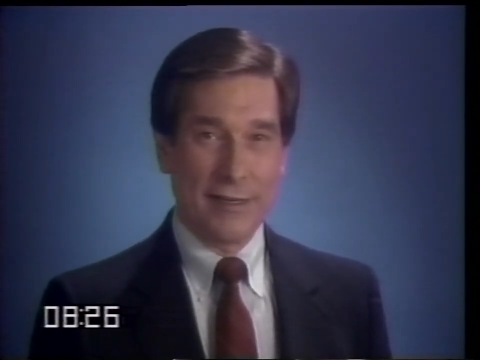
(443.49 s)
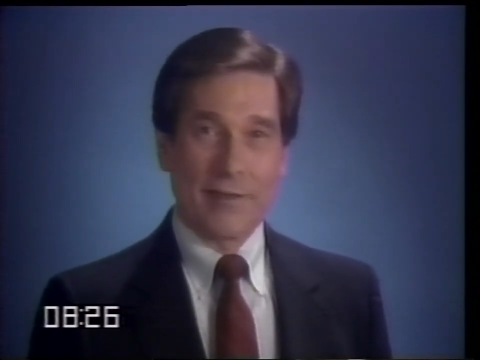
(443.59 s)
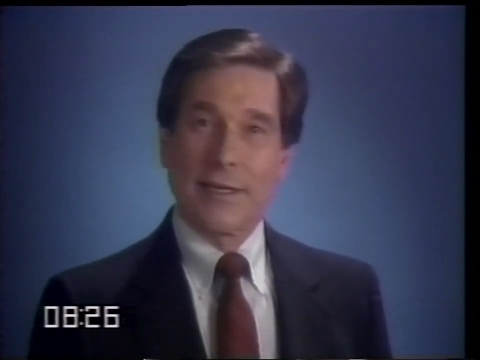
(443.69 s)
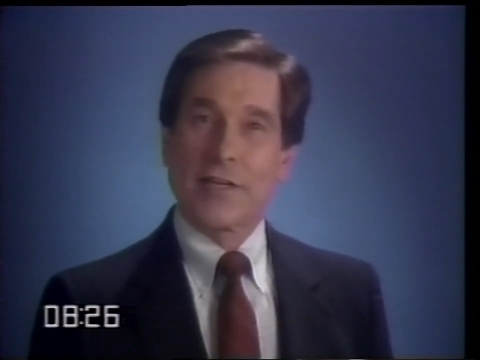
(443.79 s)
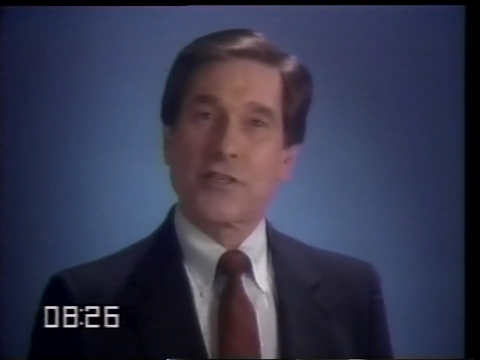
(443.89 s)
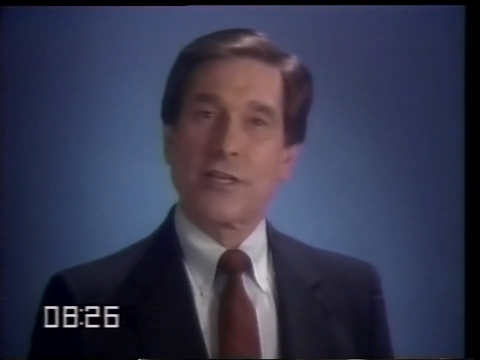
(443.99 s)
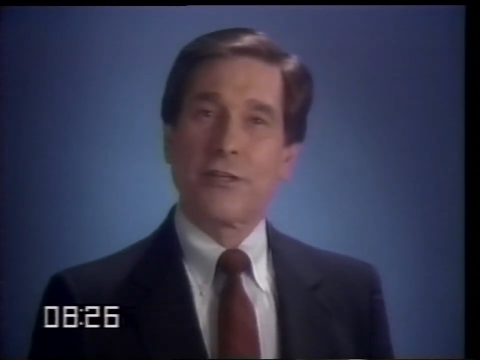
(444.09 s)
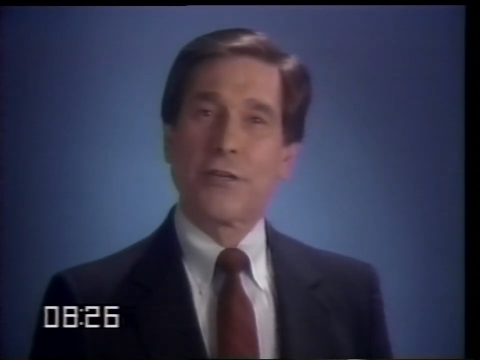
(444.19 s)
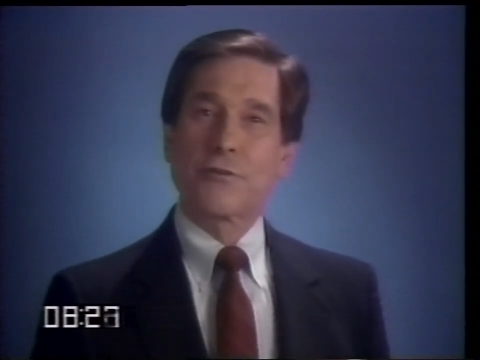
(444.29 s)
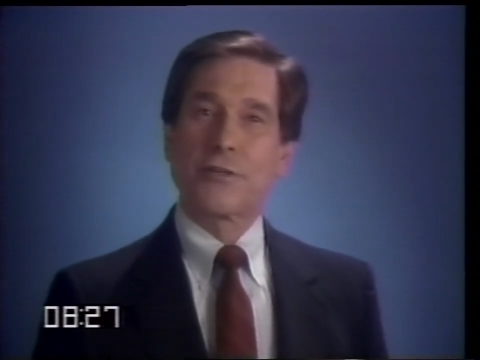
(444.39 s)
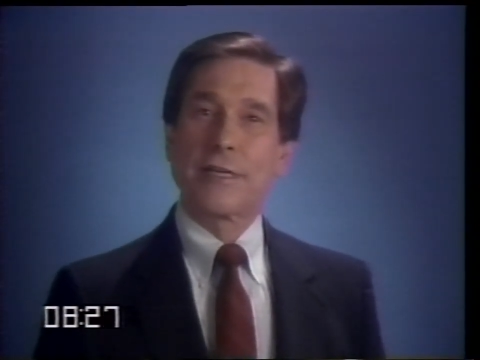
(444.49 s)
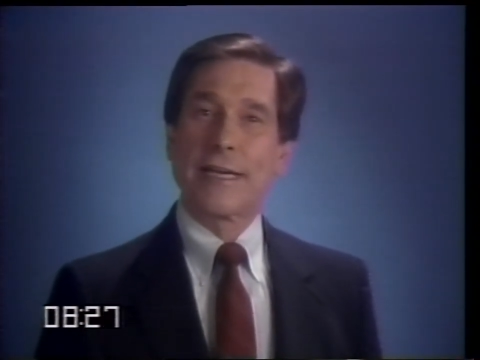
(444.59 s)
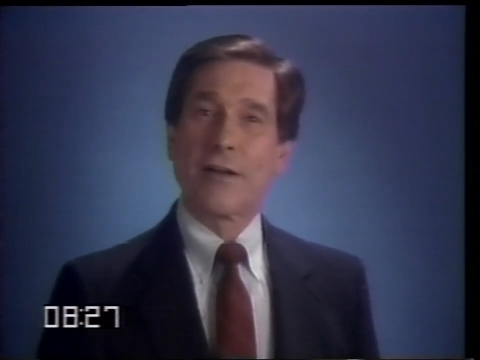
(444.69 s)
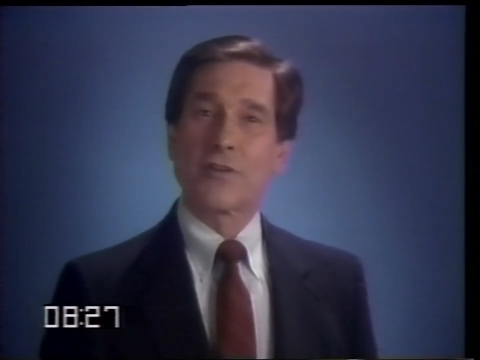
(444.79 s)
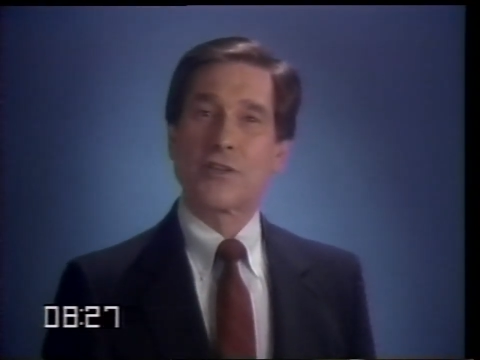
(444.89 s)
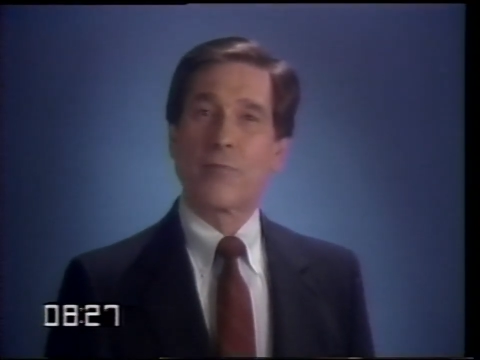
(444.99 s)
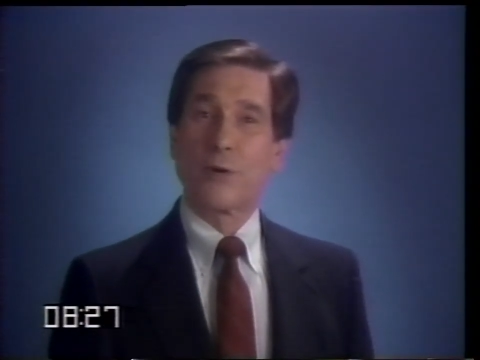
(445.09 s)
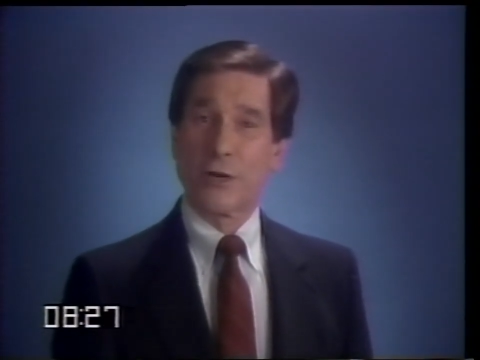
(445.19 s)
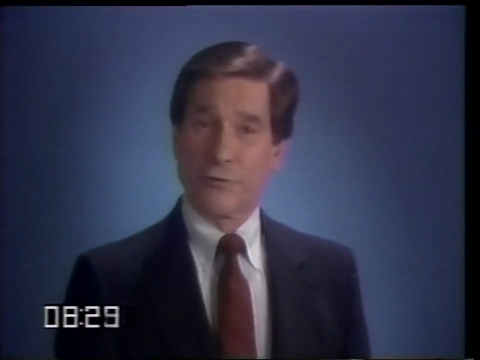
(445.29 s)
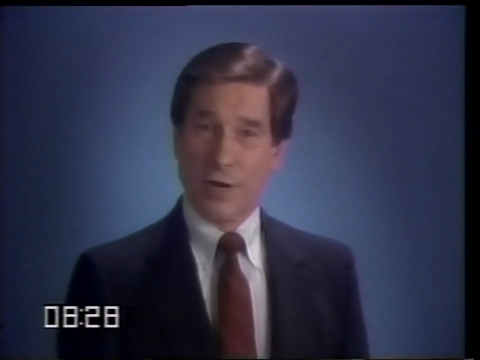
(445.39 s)
and it is still used today on
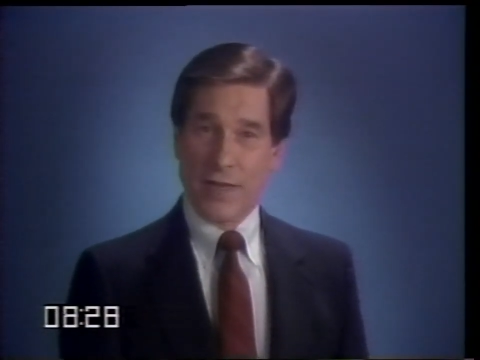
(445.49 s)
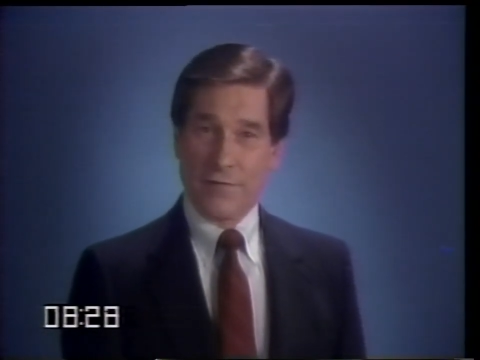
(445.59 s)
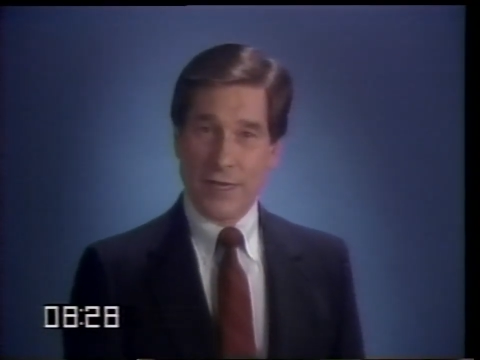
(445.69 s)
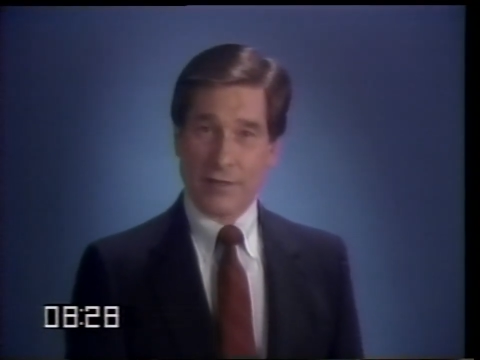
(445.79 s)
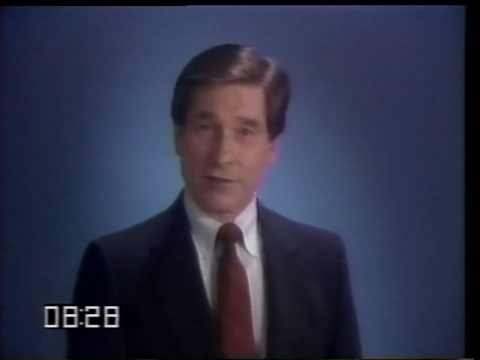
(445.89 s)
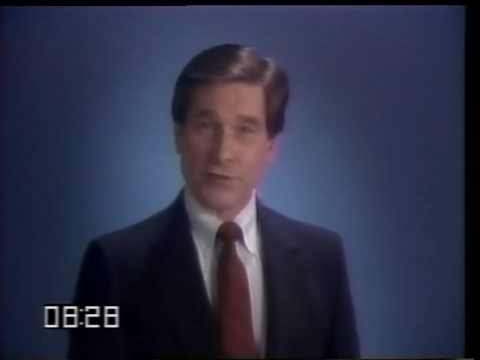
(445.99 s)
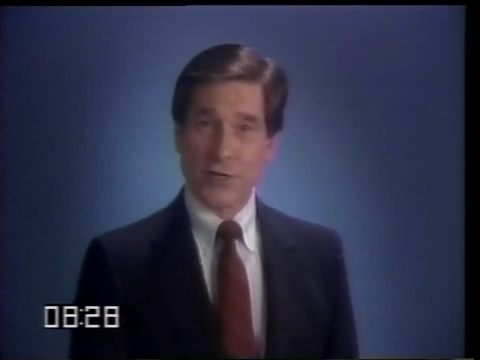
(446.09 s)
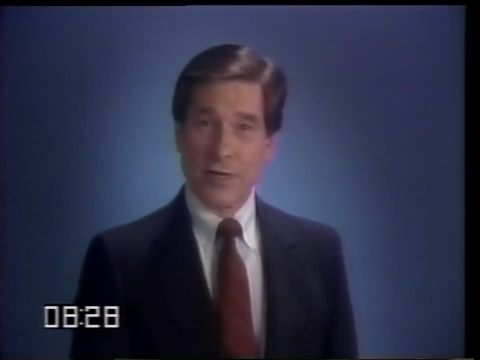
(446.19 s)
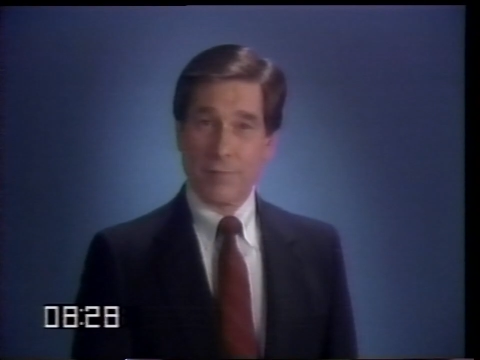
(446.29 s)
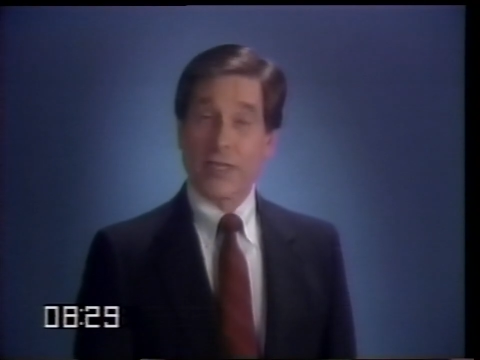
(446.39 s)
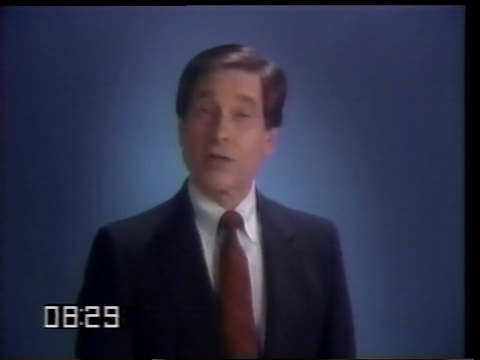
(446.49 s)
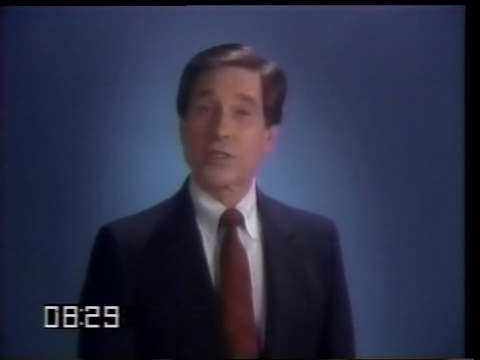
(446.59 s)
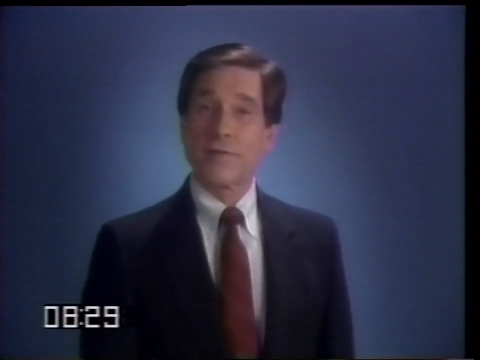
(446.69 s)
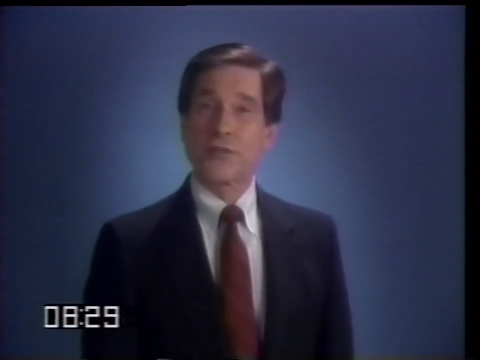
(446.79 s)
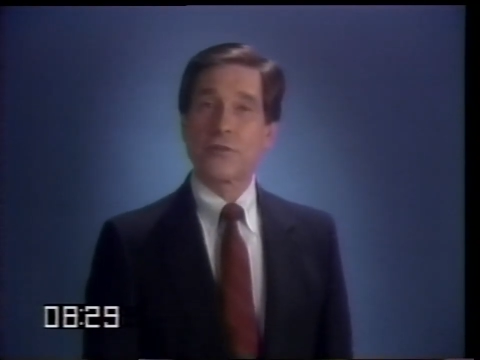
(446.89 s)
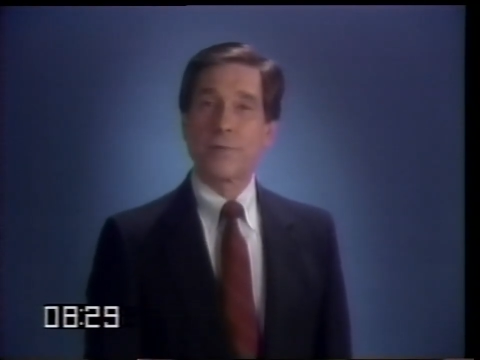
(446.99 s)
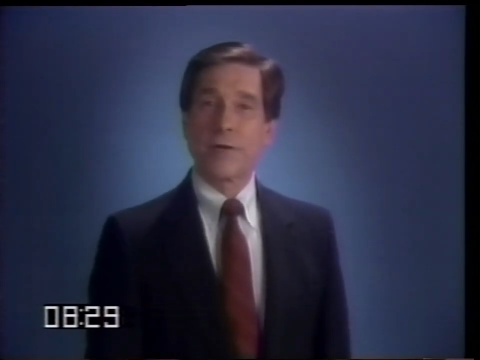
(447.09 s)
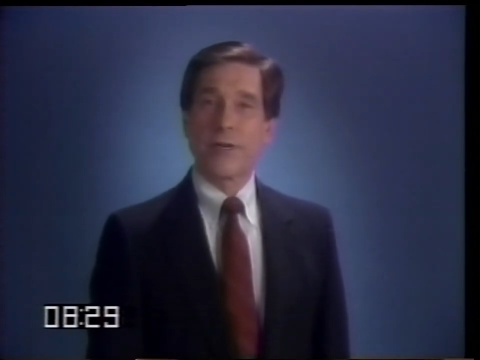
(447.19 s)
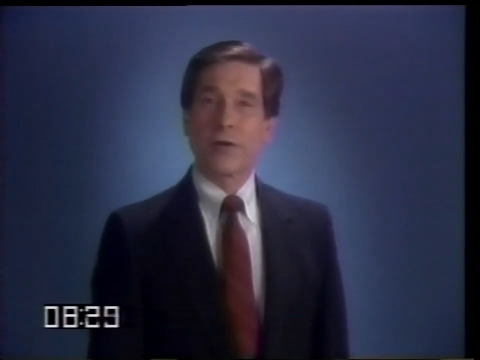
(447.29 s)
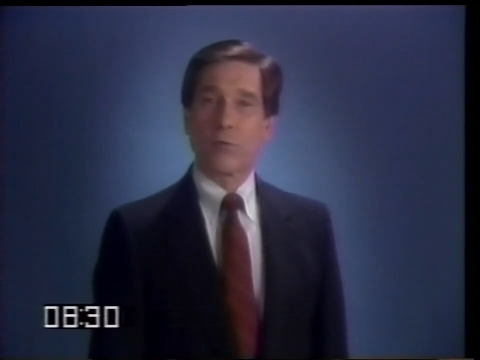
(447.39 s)
some rear-drive vehicles because of its
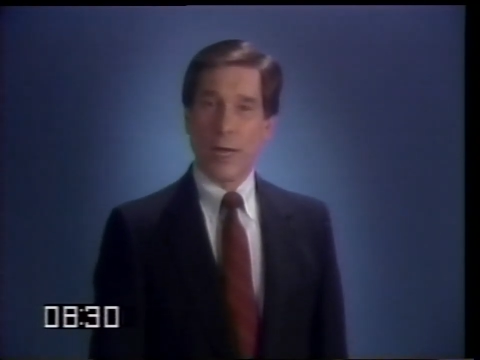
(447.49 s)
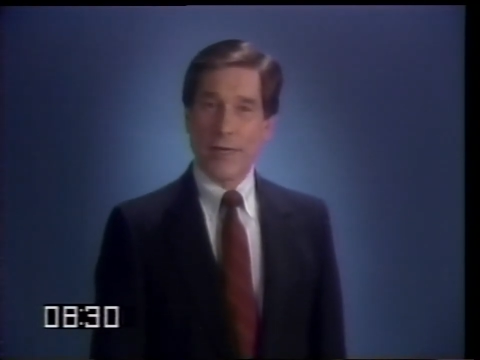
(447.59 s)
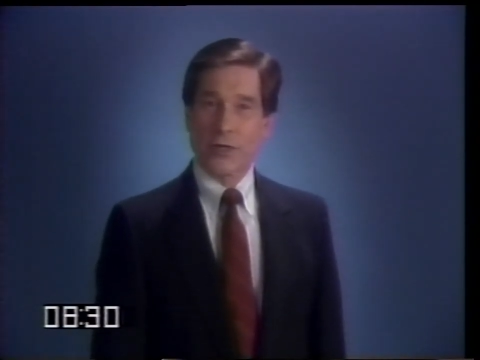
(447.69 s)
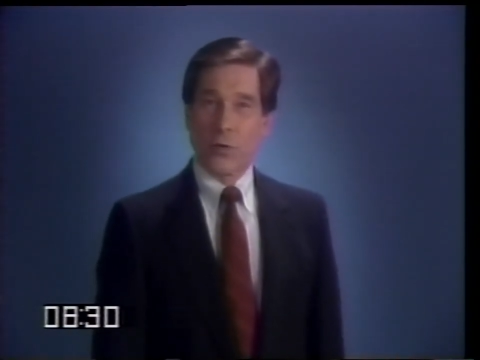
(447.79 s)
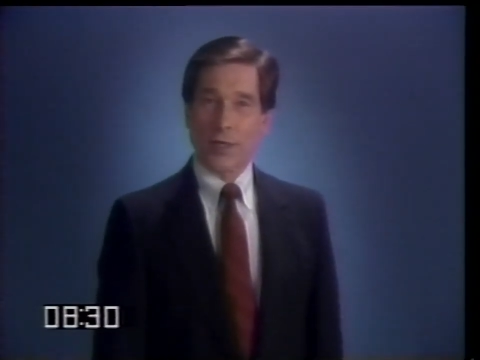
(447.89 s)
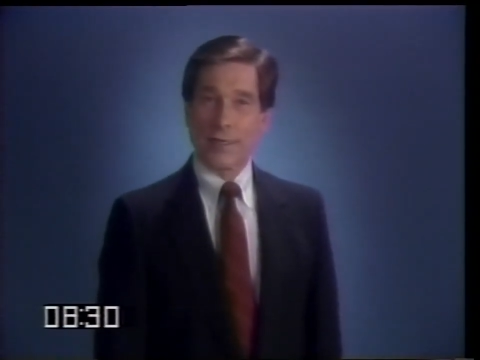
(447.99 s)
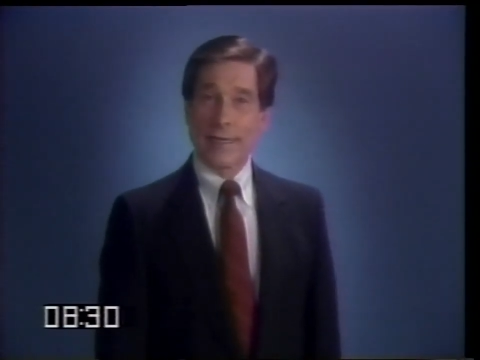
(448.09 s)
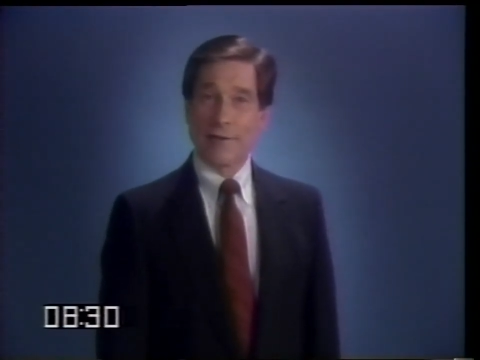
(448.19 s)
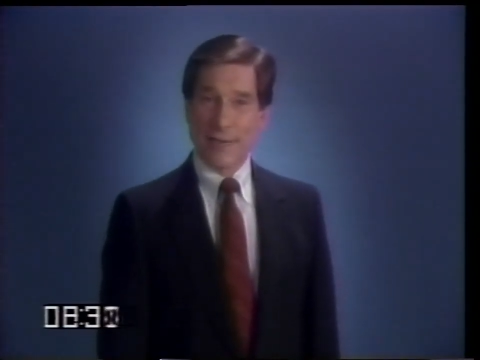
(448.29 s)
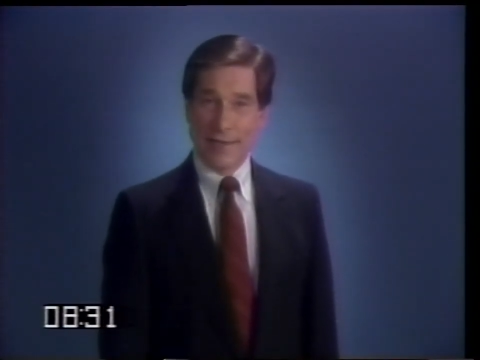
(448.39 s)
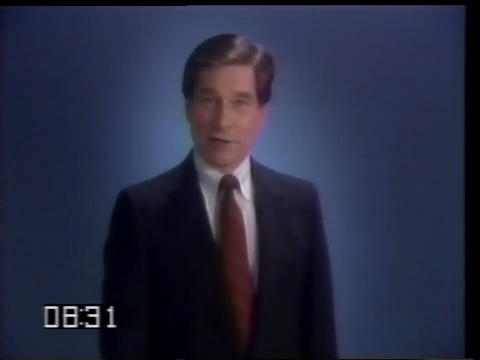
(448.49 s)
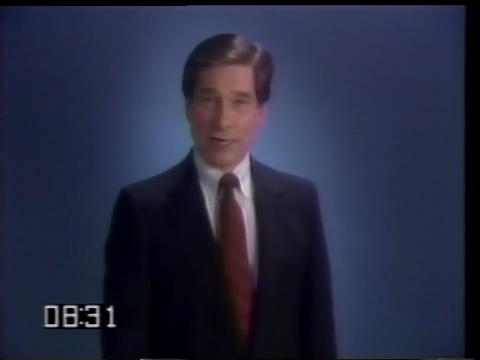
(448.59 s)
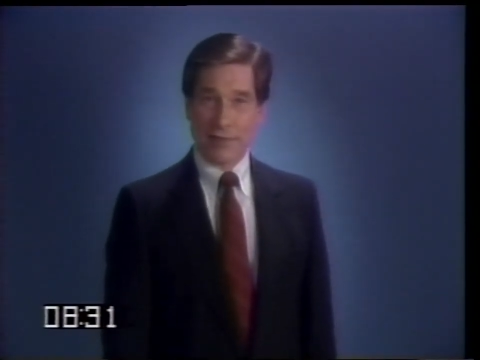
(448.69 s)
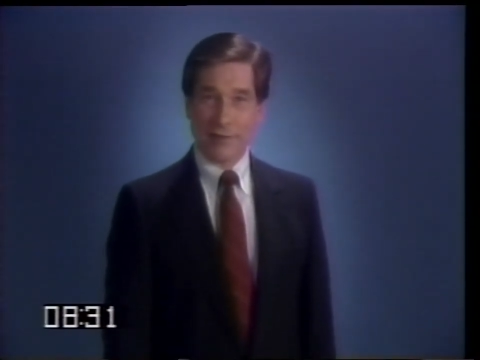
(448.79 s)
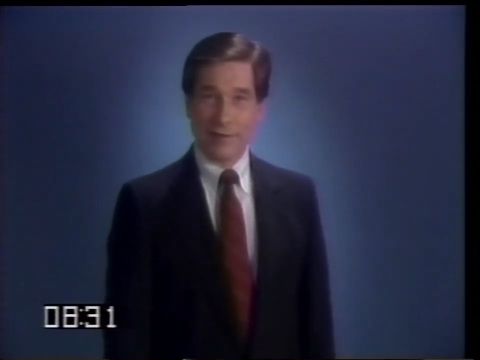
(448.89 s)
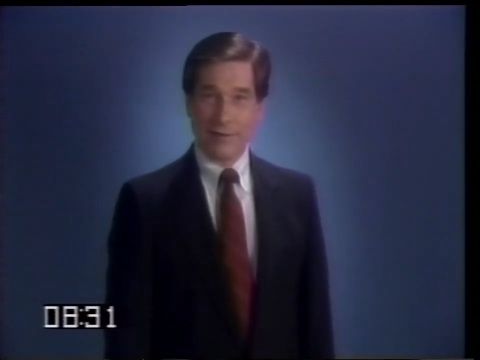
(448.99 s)
superior ride quality and handling,